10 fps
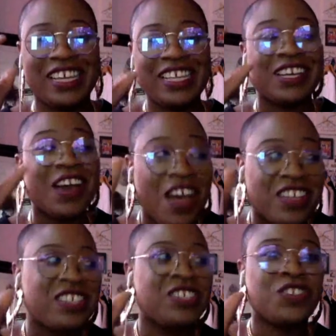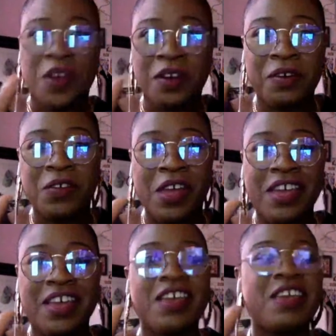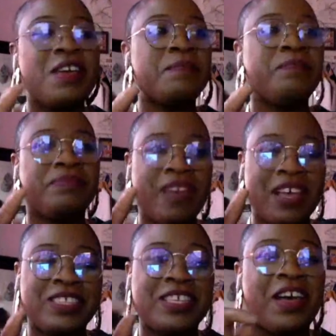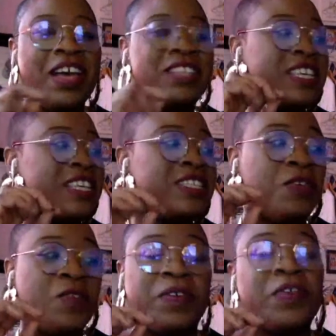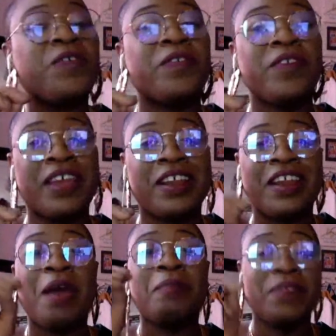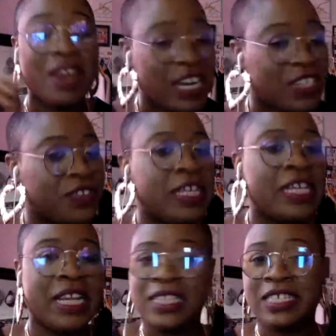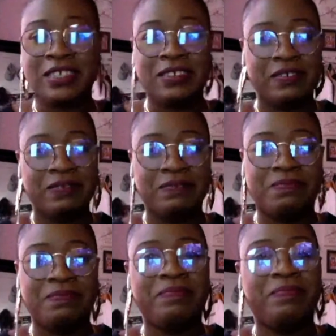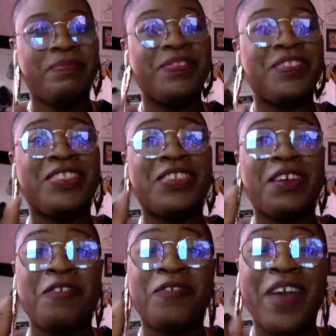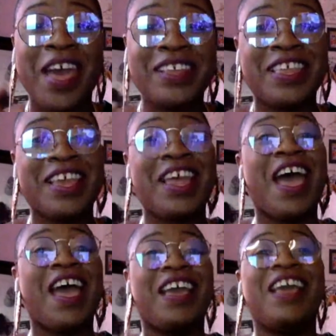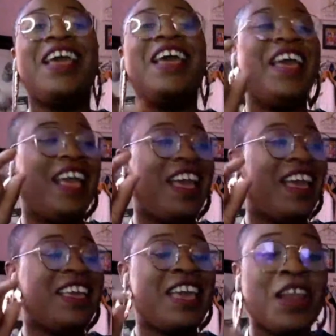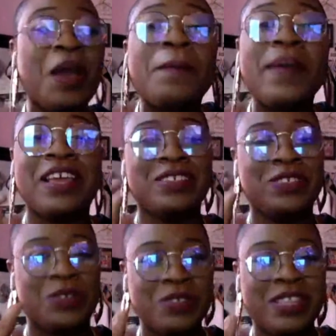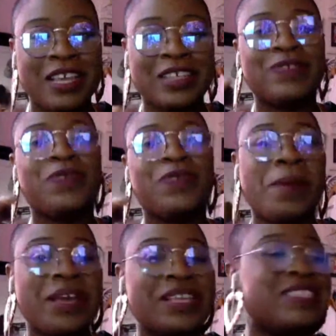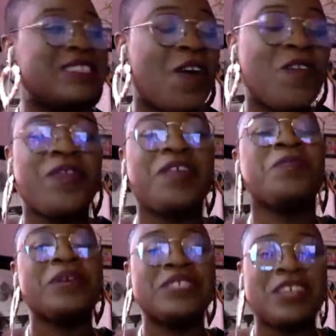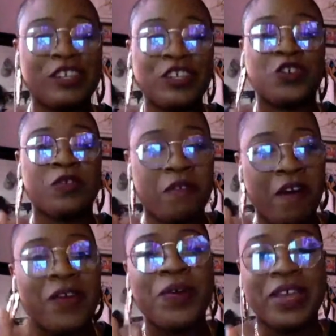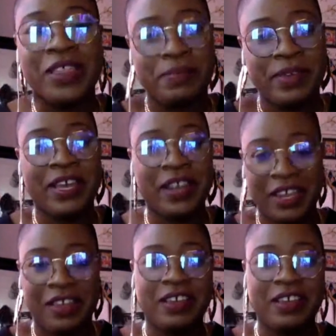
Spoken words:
it's a constant struggle. Like I say this over and over again, I'm naturally lazy. The fact that I get up and do things for myself was a struggle in the beginning.